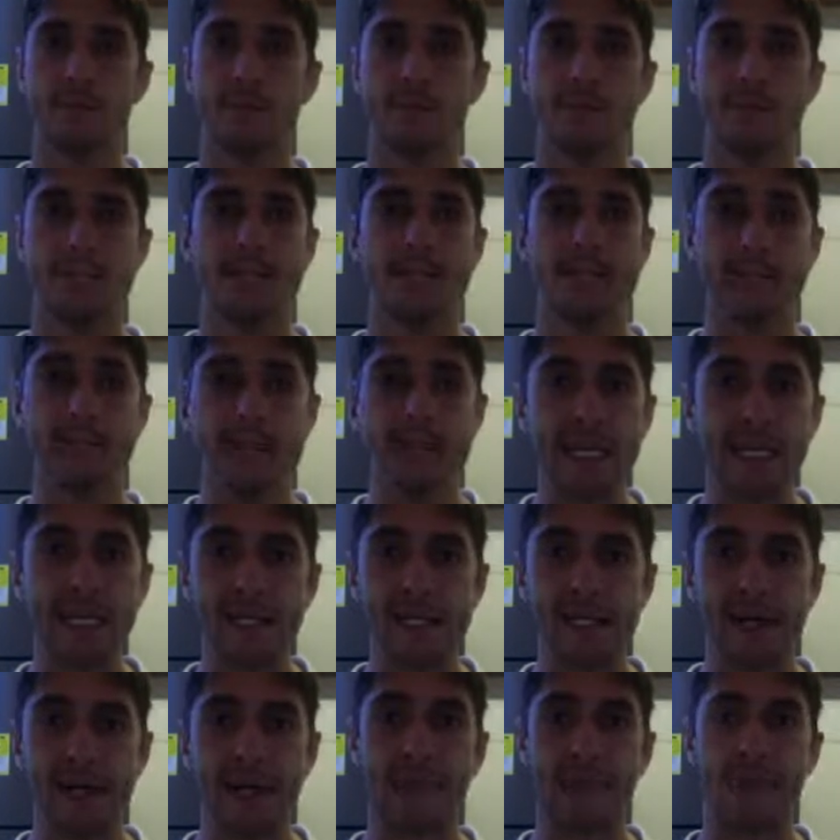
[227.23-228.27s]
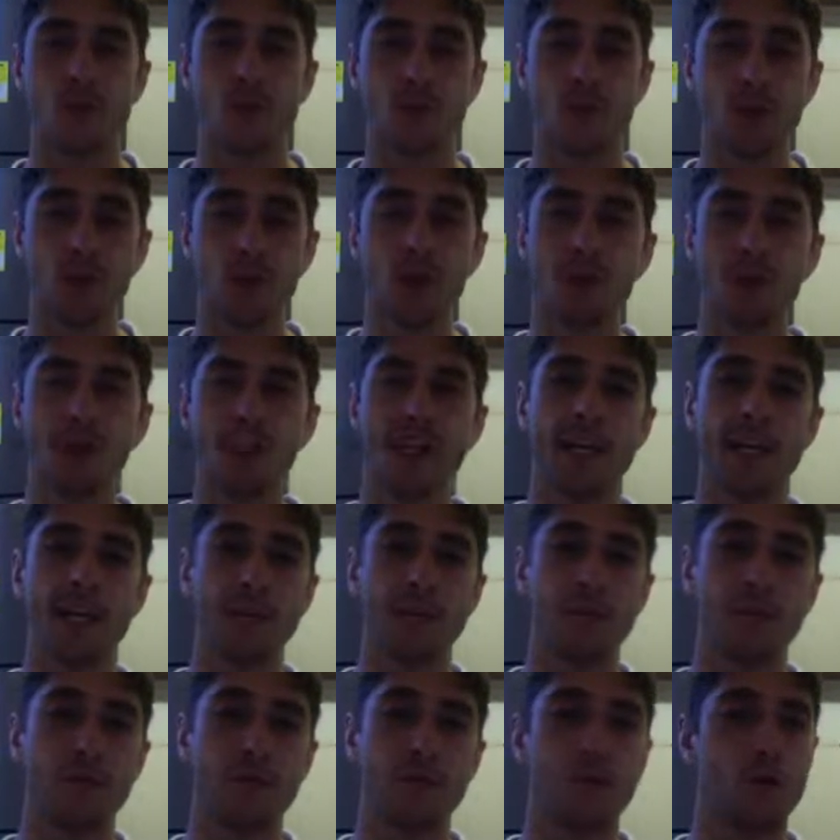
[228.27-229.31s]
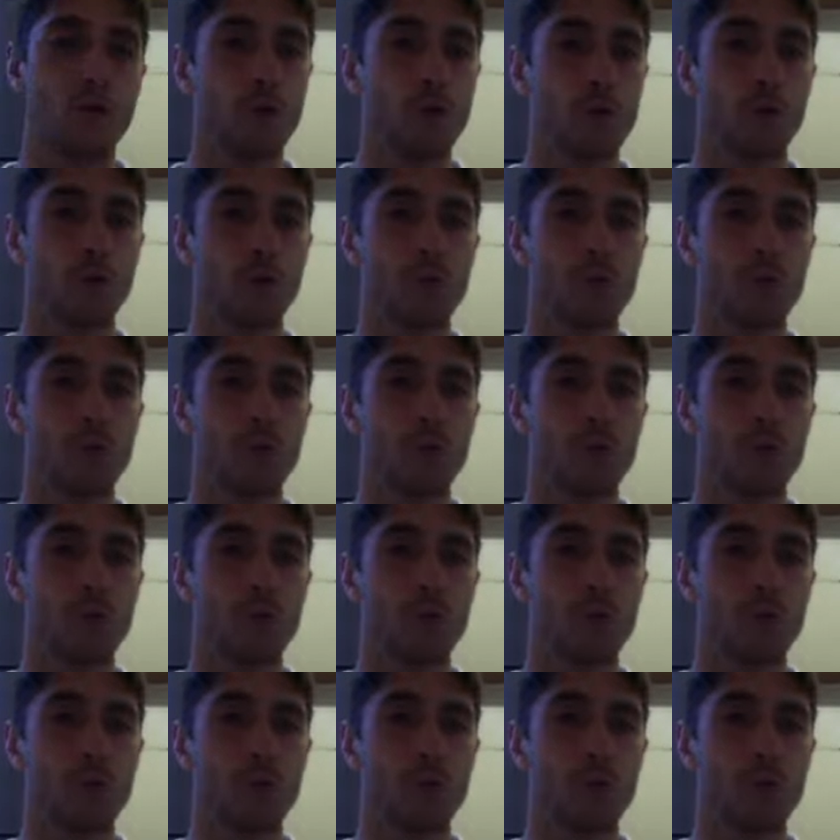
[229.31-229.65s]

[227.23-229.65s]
delegate it to us. We will take care of it for you.